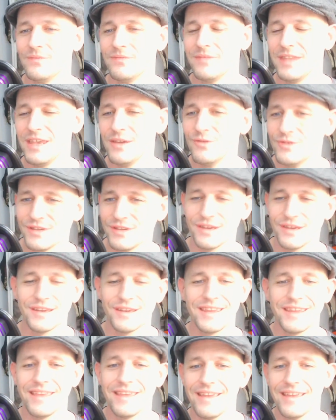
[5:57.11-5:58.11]
He was,
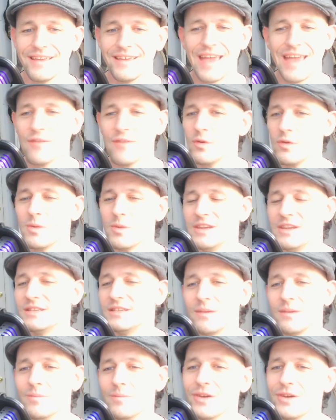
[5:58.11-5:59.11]
he, everybody's
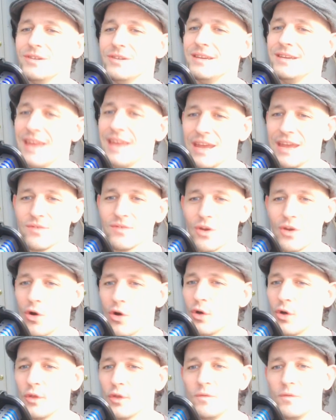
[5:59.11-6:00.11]
compared to David,
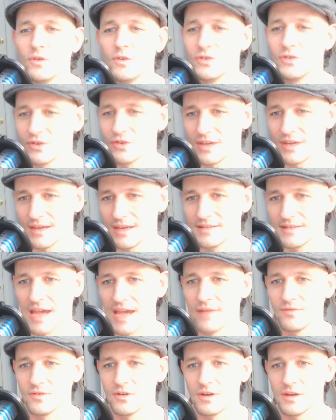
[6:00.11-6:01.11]
all the future kings
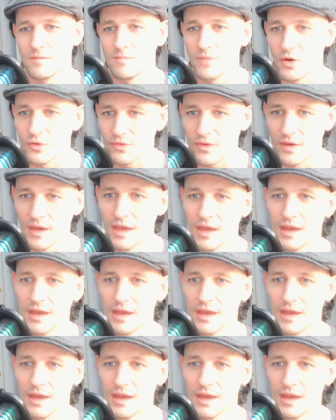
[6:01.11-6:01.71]
after him, both